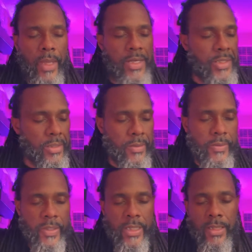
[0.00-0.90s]

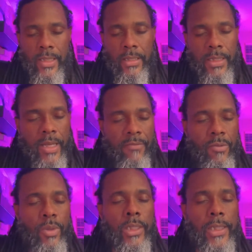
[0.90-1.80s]
Issues, anything in life, we
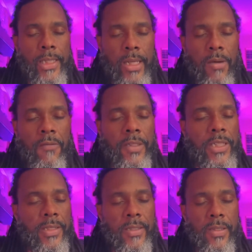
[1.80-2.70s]
want to let it go for
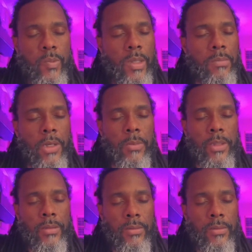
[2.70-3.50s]
just this one moment.